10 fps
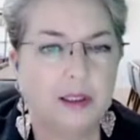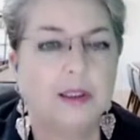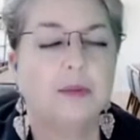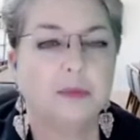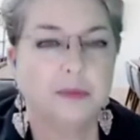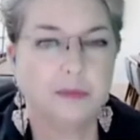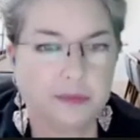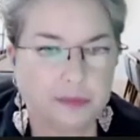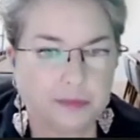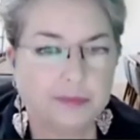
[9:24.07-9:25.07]

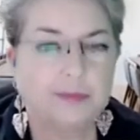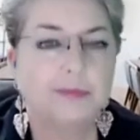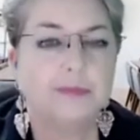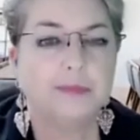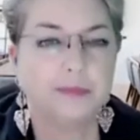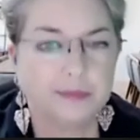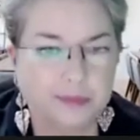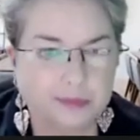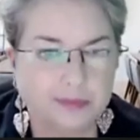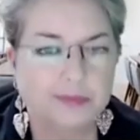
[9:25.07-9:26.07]

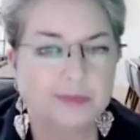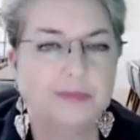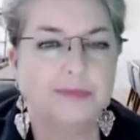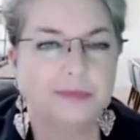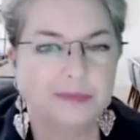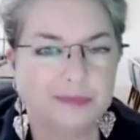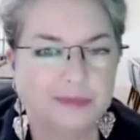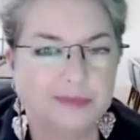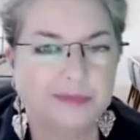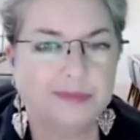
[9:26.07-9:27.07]

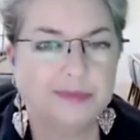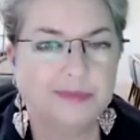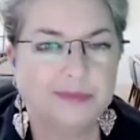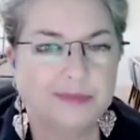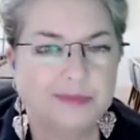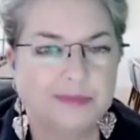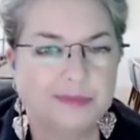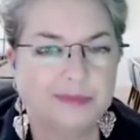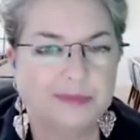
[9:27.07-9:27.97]
(silent)